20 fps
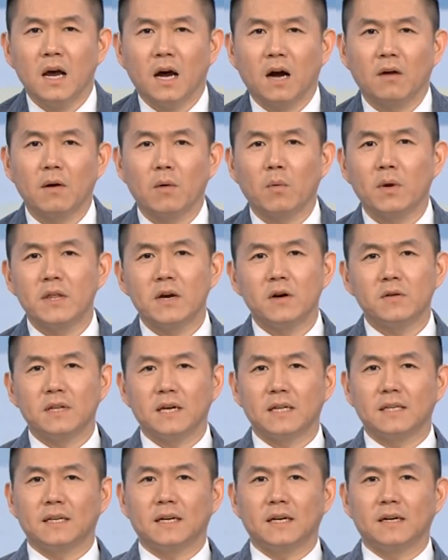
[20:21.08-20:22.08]
All right, we know
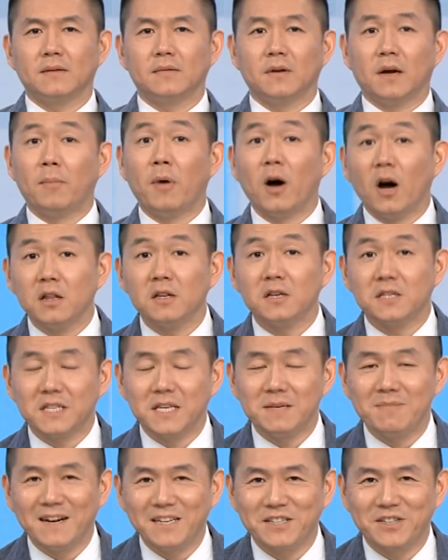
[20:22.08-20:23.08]
that uh, a
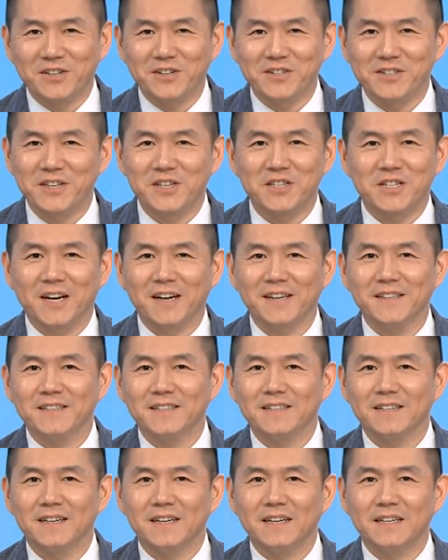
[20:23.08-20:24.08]
policy matters in
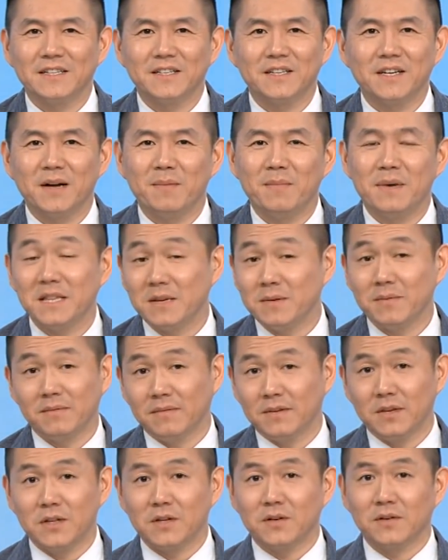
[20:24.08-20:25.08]
China, and uh, many
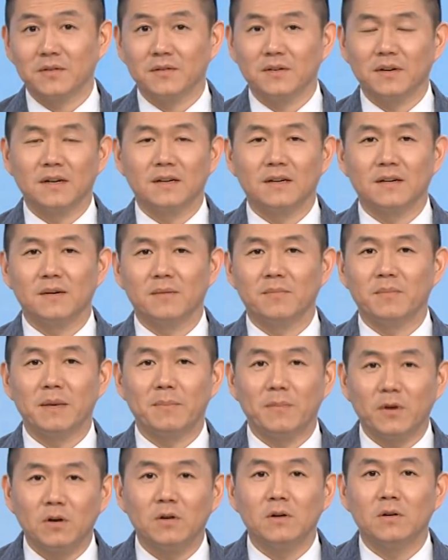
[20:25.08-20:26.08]
you know uh,
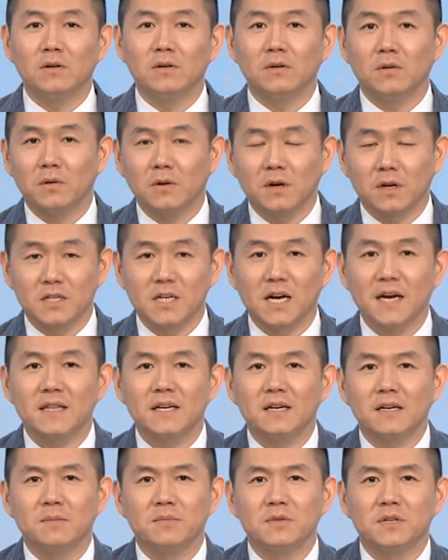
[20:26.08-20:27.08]
people who are
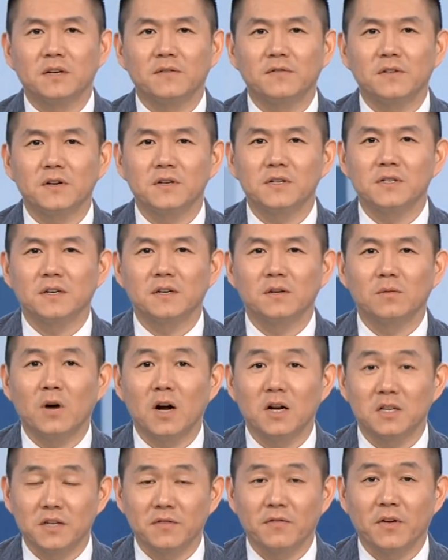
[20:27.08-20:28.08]
China observers are
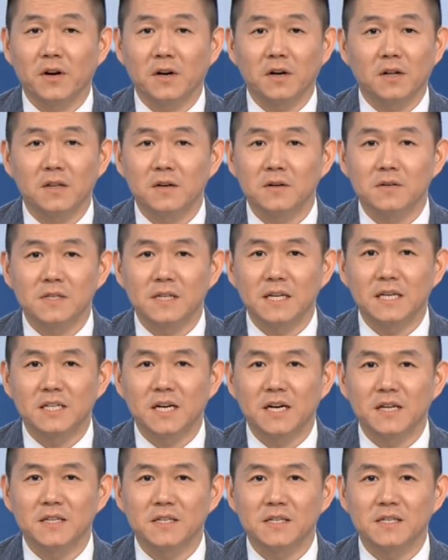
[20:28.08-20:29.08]
watching very closely
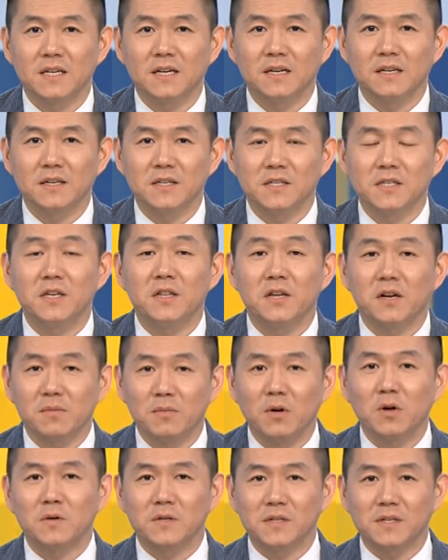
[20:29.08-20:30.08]
China's uh, senior
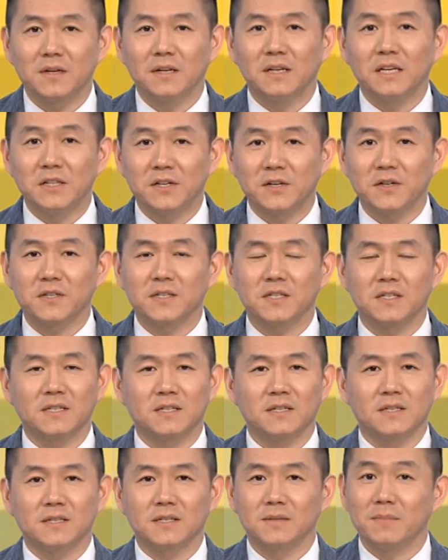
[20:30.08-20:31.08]
most uh,
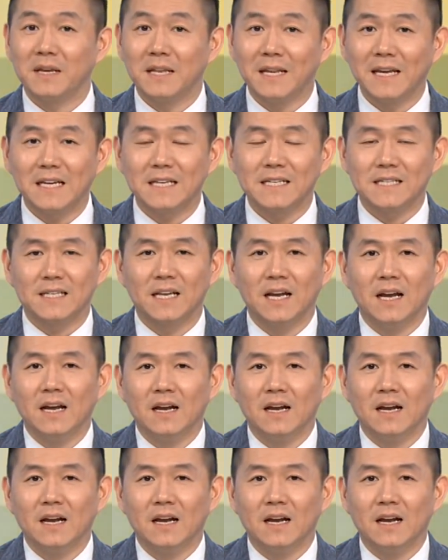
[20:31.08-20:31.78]
leaders' meetings.